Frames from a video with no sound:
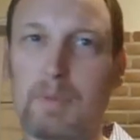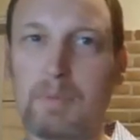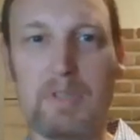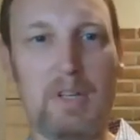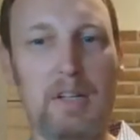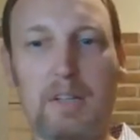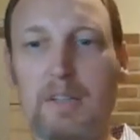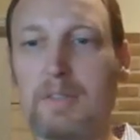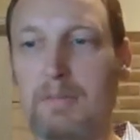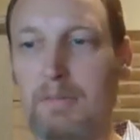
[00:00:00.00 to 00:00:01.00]

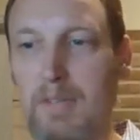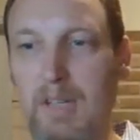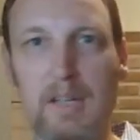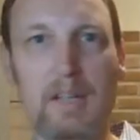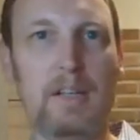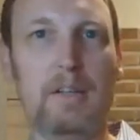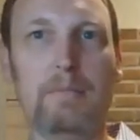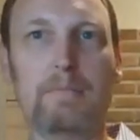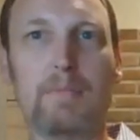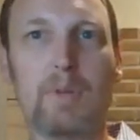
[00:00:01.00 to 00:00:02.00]
genetics and eating and
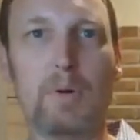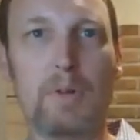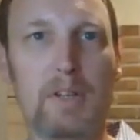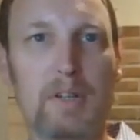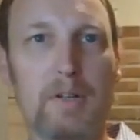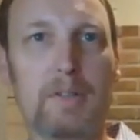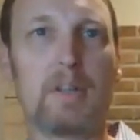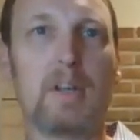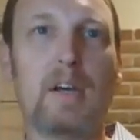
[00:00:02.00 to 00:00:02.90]
the whole nine yards.